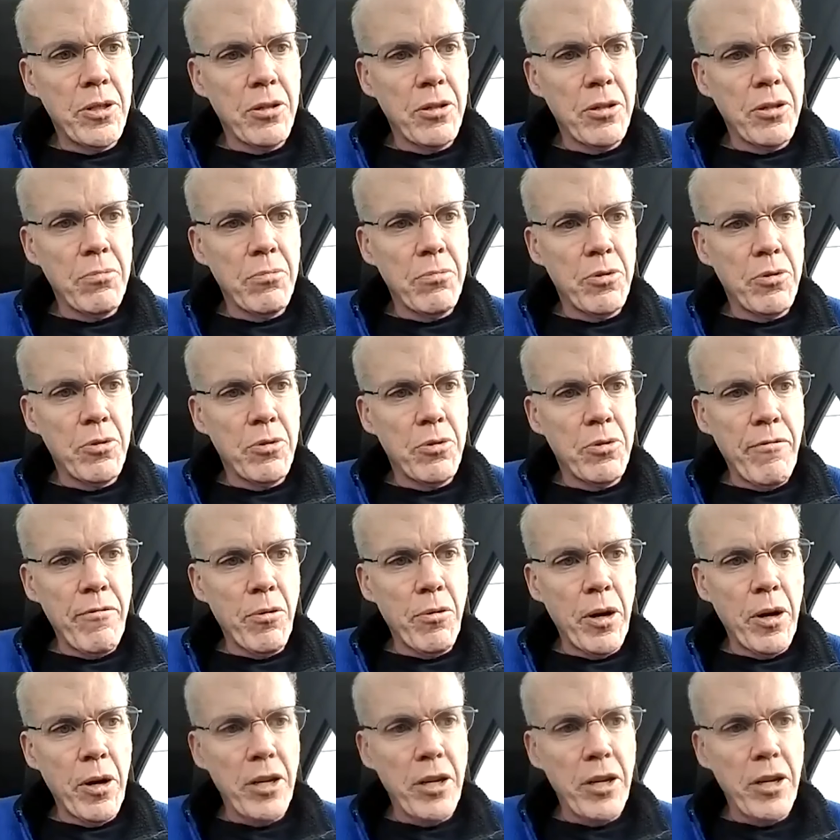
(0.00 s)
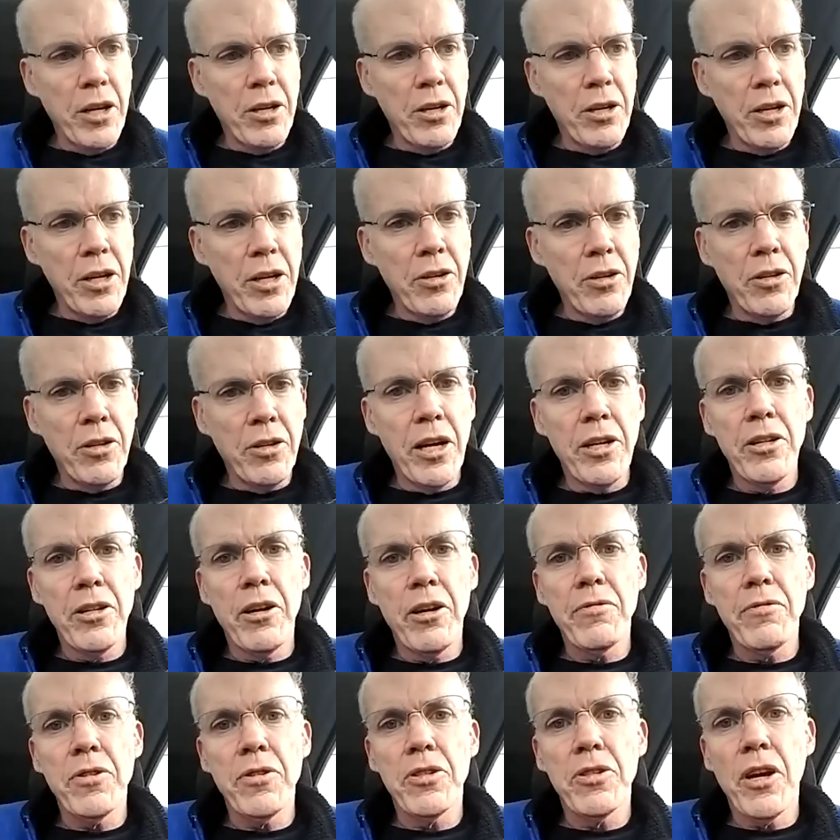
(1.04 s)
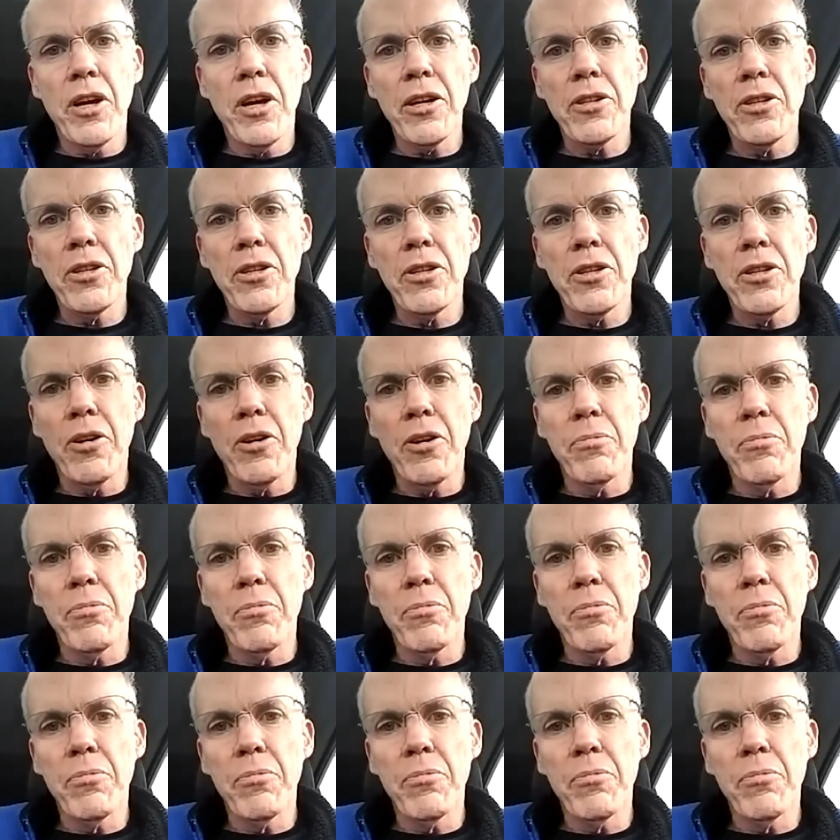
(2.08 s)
drive away to get internet enough to talk to you all.